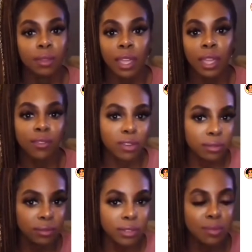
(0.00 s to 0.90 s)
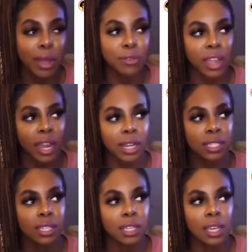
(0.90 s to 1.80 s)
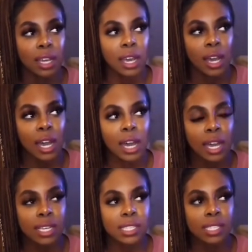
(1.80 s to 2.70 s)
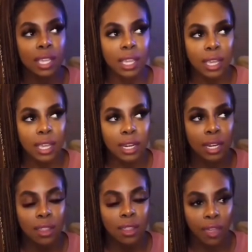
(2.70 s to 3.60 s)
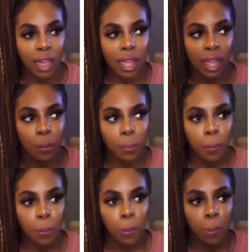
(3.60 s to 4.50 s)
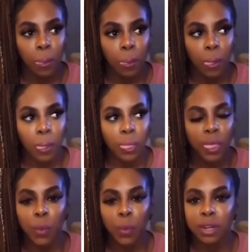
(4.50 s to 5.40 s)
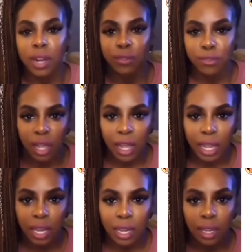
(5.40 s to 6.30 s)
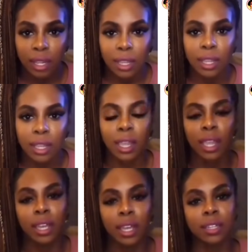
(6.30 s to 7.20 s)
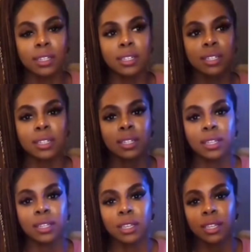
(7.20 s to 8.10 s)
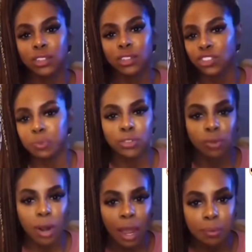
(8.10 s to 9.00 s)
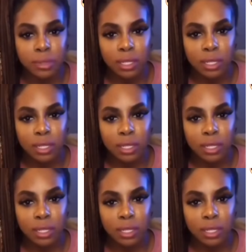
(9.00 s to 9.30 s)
Ever. As a matter of fact, I said that that would never fly and it should be dropped.